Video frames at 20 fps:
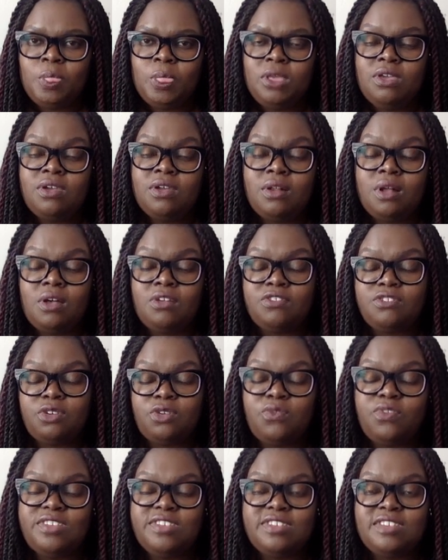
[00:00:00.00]
You can also
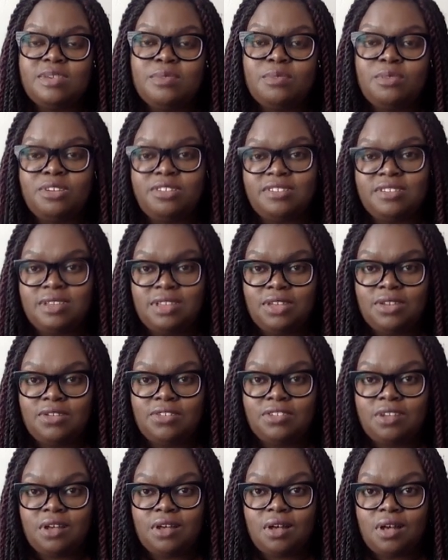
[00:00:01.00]
visit
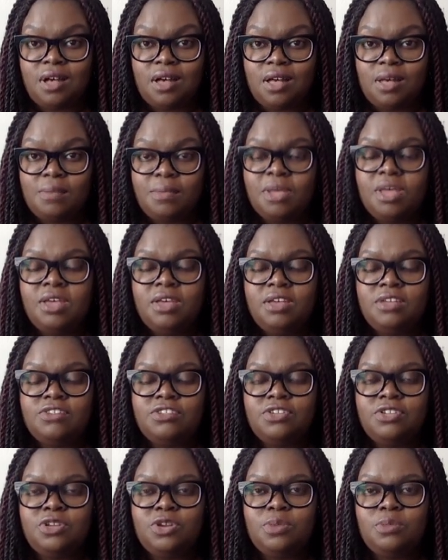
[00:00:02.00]
brazenlegal.com
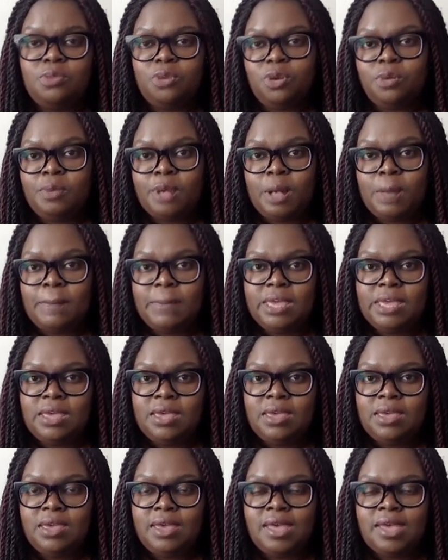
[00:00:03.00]
to learn more about
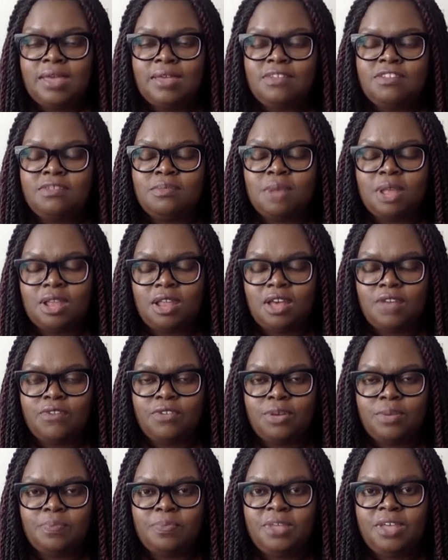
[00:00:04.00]
me and my law
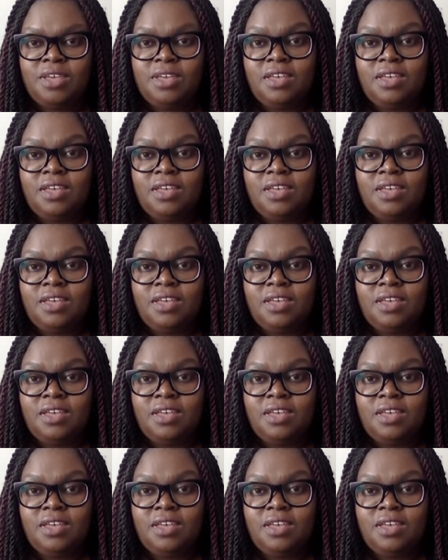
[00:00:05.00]
firm.